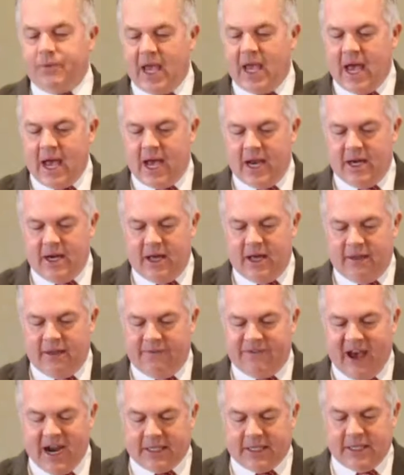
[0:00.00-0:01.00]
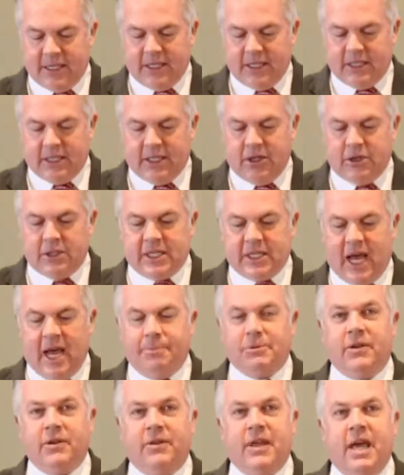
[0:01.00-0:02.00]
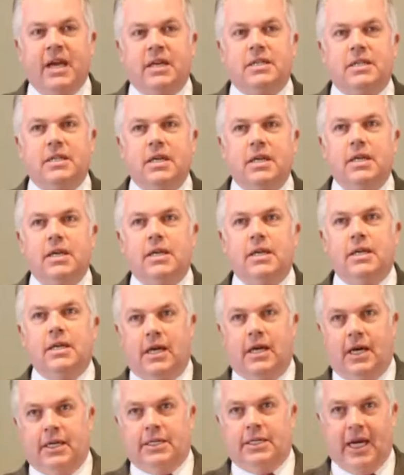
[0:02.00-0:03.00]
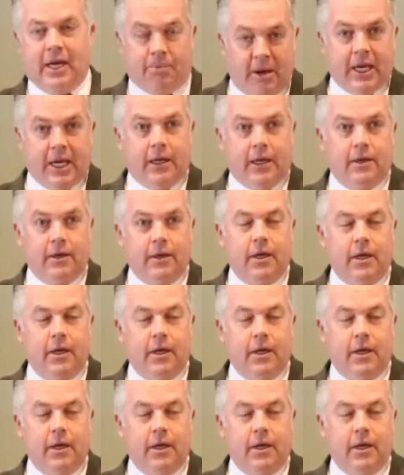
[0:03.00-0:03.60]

And uh, the fact is that those types of things uh, take money.